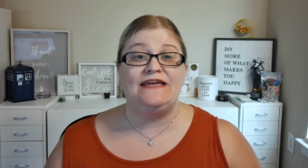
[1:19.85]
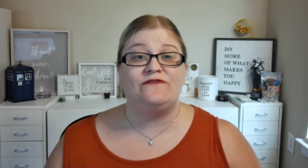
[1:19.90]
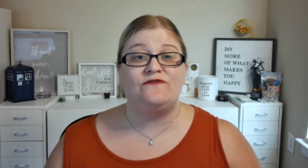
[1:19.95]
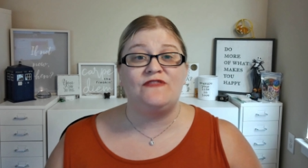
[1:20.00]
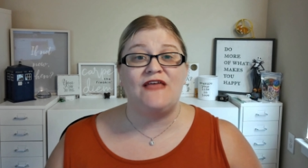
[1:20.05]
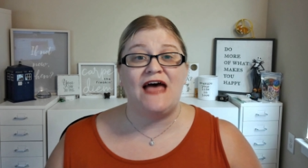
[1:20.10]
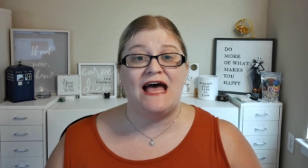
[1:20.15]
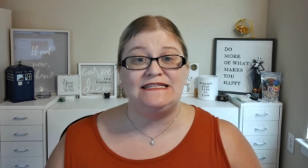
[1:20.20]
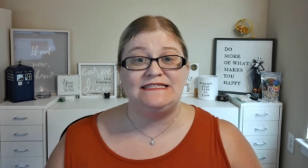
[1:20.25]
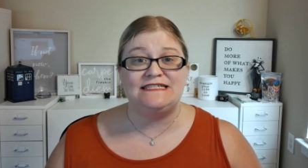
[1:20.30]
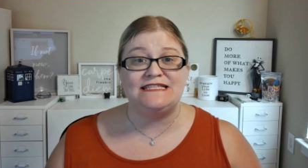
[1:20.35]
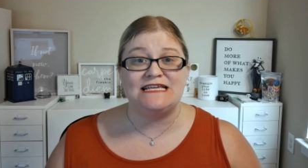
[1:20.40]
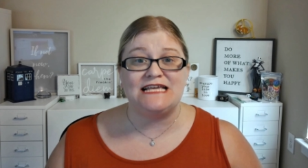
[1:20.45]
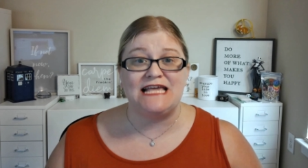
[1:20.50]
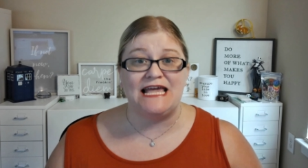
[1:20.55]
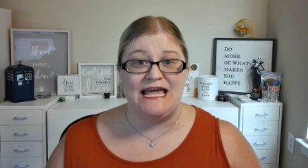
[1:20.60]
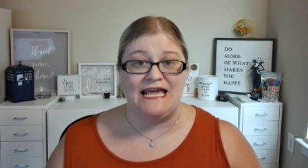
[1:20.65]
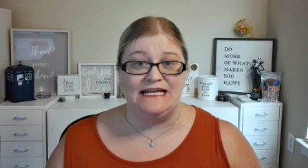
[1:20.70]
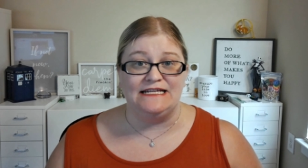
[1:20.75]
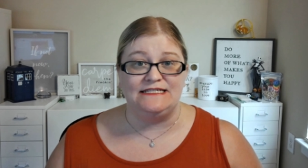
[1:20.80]
If that's the
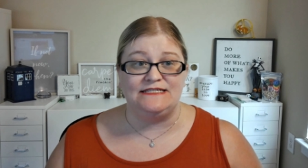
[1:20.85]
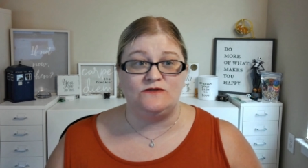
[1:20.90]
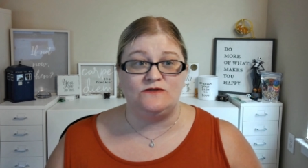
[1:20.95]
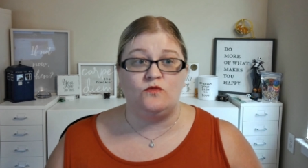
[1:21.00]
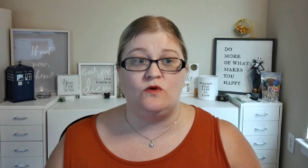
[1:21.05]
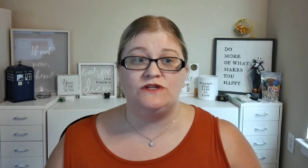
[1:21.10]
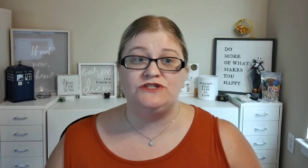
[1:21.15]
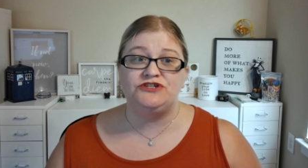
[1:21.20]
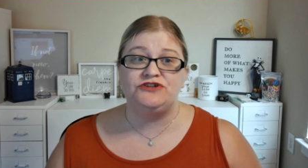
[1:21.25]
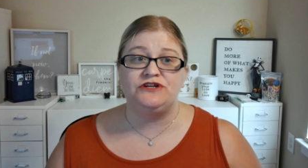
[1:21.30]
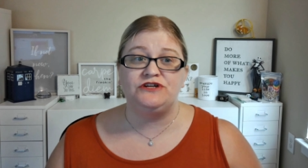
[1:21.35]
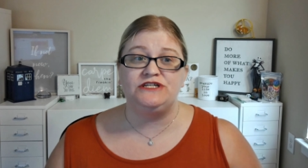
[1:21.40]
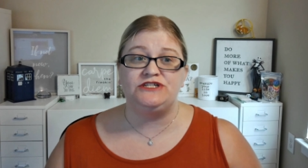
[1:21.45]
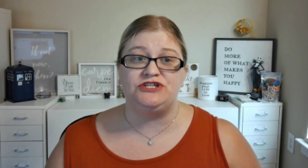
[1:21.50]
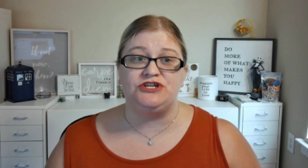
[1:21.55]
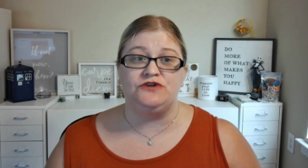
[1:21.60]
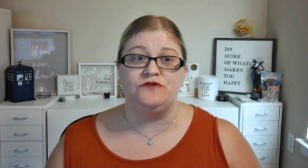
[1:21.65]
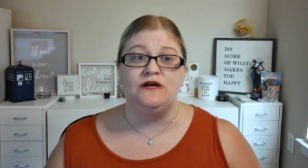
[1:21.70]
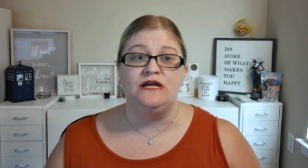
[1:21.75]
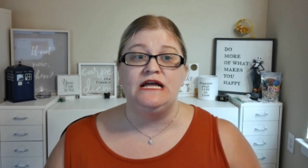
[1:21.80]
case, what you're going
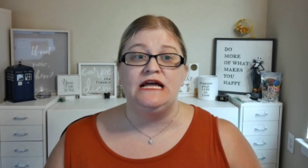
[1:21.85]
to do